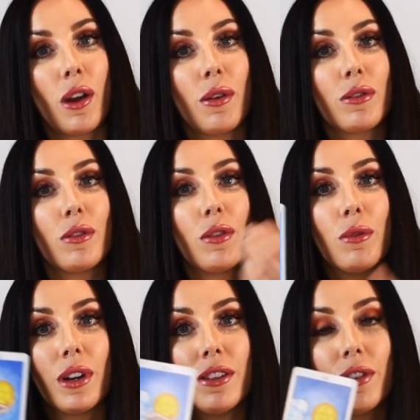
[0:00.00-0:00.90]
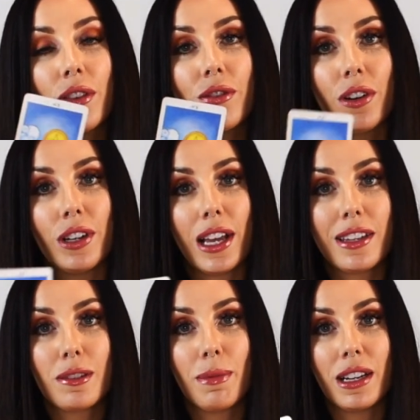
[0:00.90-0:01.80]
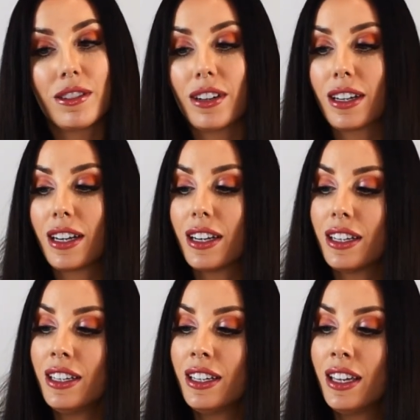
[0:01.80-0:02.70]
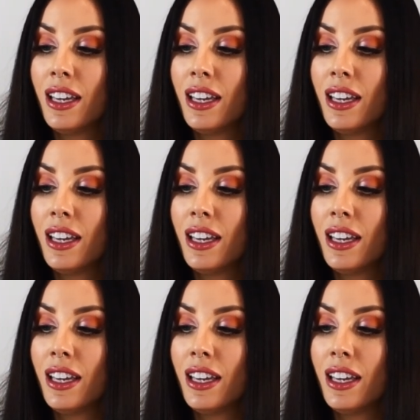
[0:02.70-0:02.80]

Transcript: going through the reef on the very last major arcana.